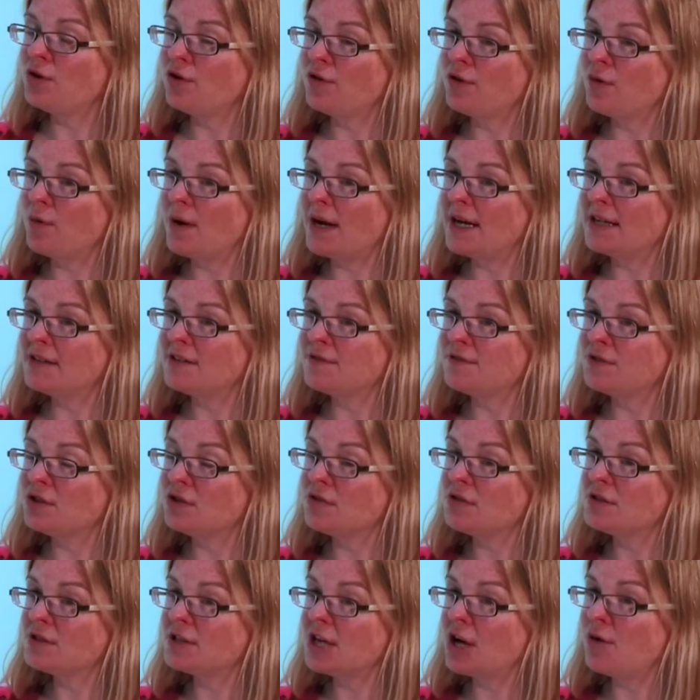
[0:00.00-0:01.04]
otherwise have
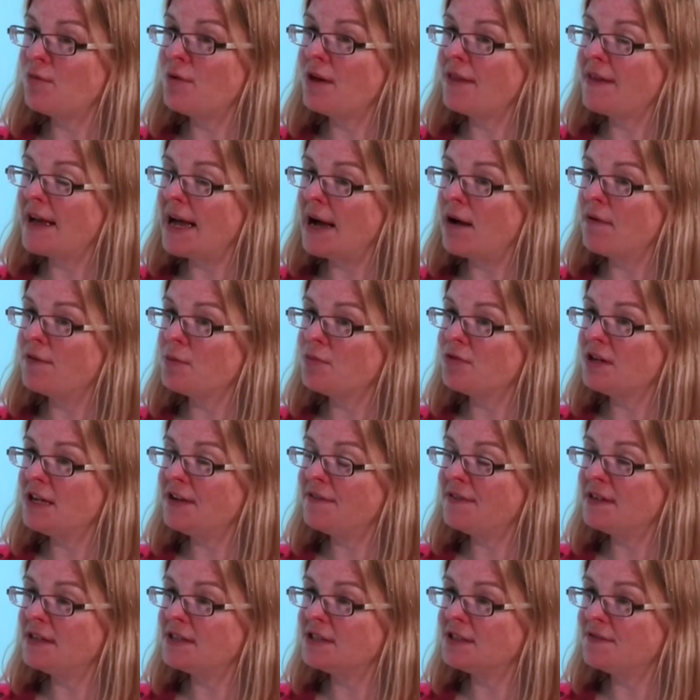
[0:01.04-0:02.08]
done so without the
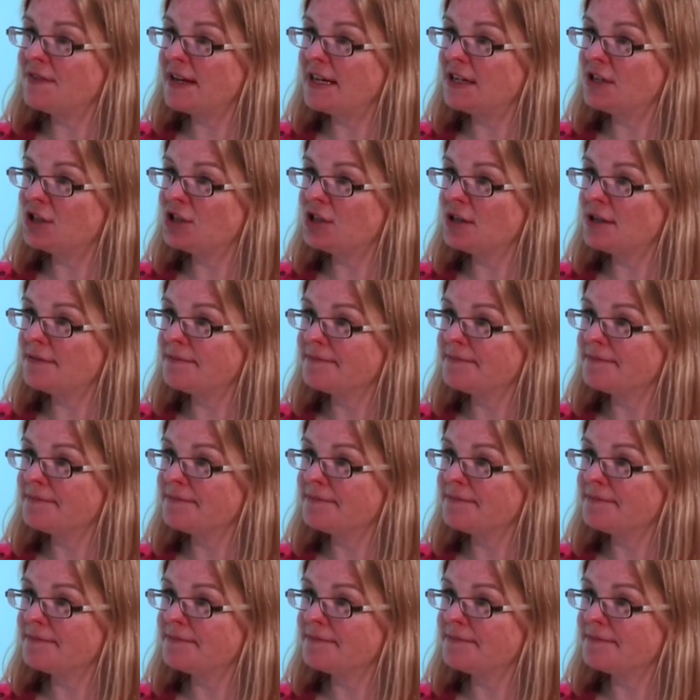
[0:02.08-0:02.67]
brief intervention.